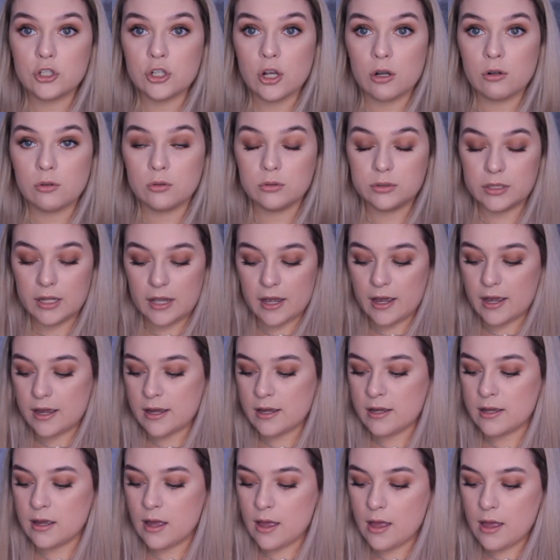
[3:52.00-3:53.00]

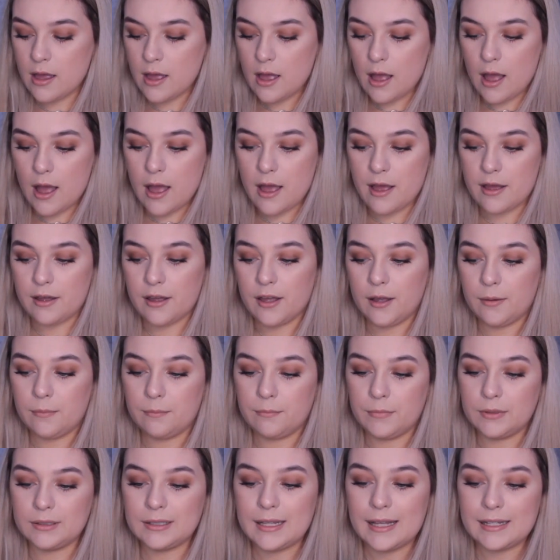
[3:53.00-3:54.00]
shoulder
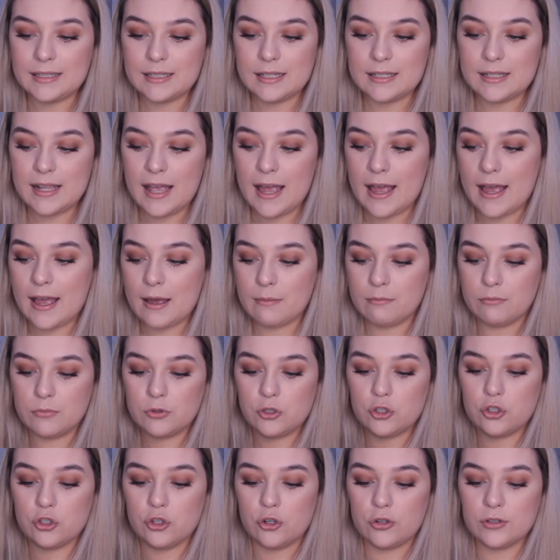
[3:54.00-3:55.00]
um, lettuce
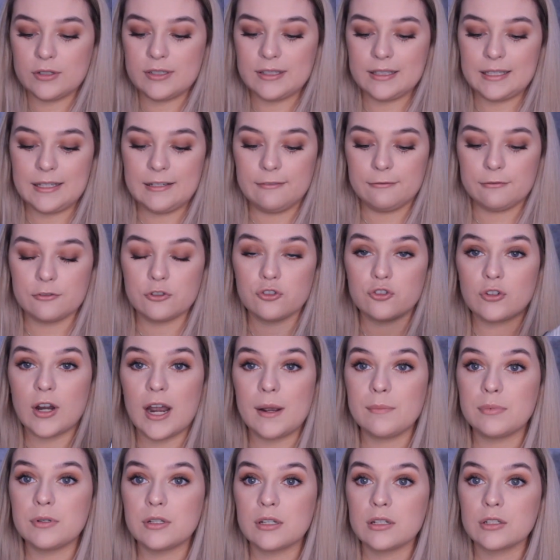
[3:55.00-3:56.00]
hem short sleeve
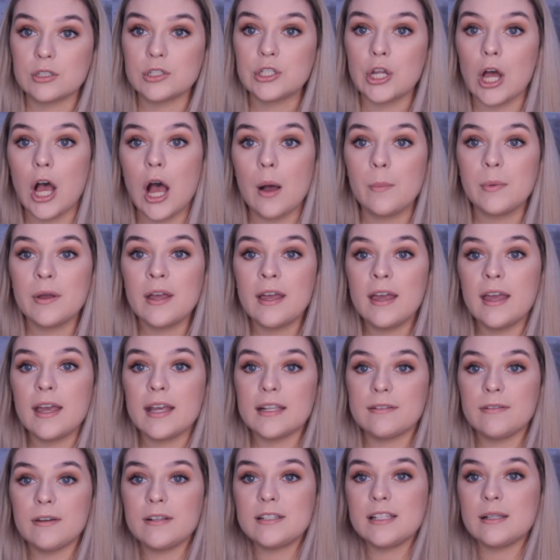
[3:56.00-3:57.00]
striped top.
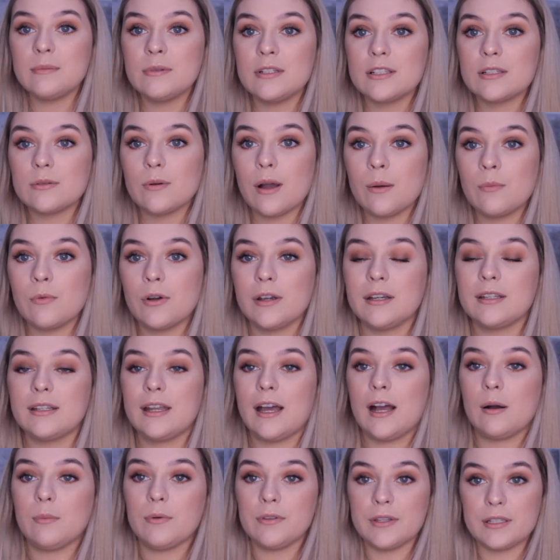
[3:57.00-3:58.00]
It's very similar to what I'm wearing
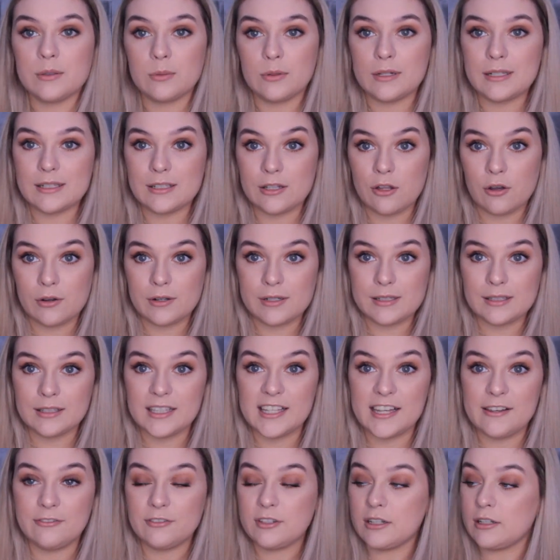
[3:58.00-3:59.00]
now but this one is long
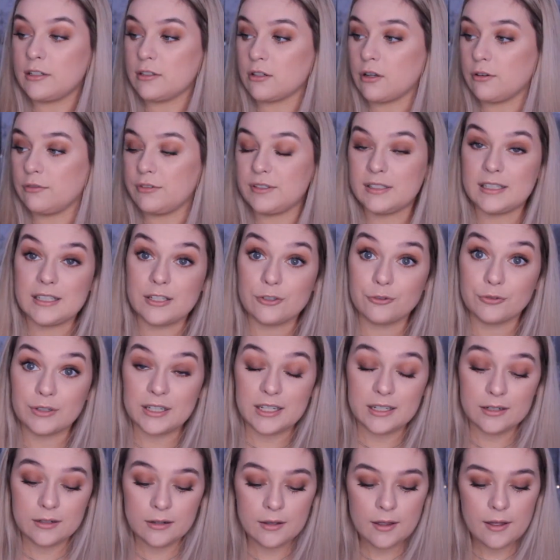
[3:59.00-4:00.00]
sleeved and obviously it's
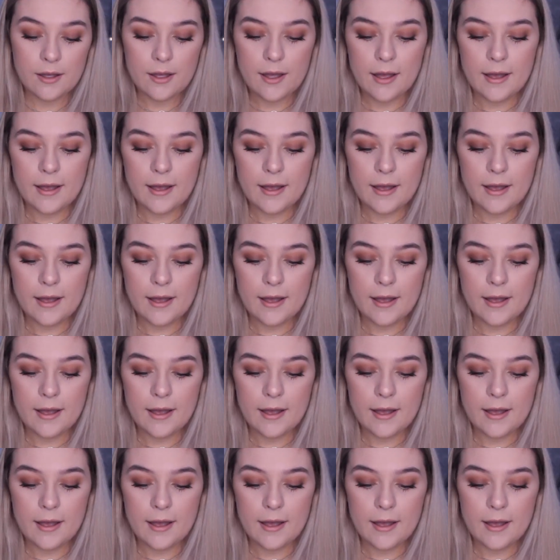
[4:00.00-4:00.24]
green.